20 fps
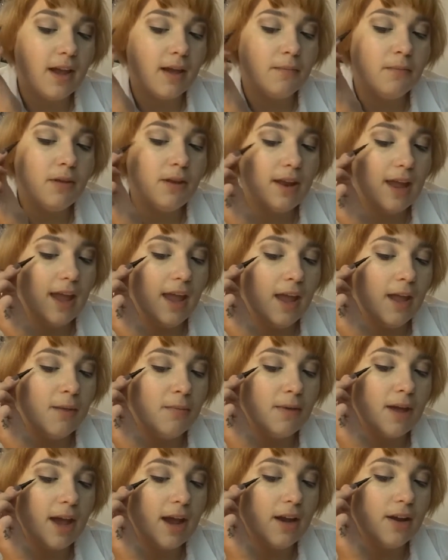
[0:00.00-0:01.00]
I'm going to
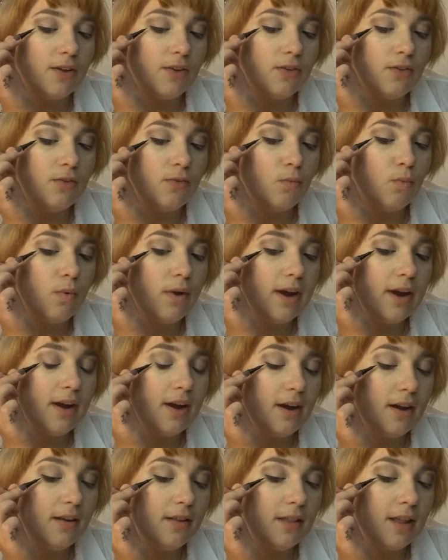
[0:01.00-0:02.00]
aim kind of
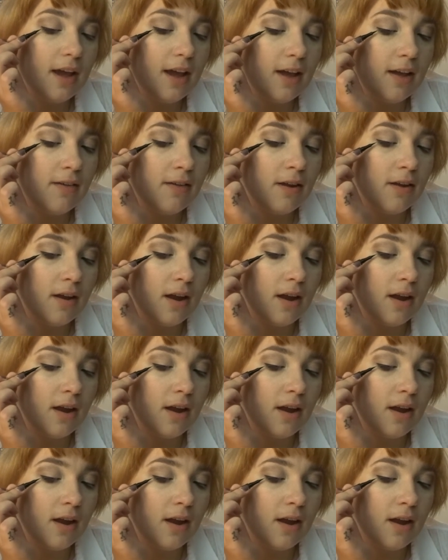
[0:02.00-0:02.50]
where that